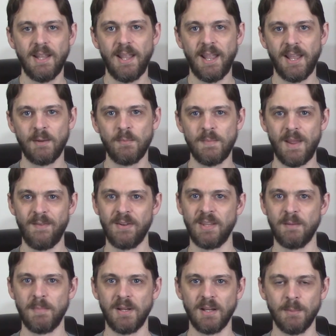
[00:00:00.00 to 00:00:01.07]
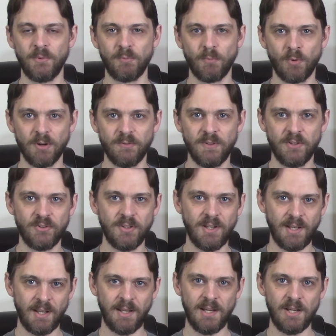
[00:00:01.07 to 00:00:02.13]
and everything becomes more
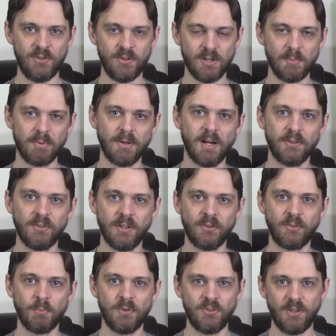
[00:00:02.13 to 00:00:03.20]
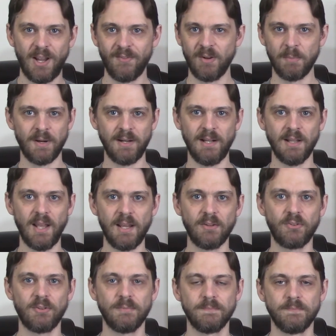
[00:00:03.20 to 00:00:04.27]
efficient and easier to process, which everybody likes.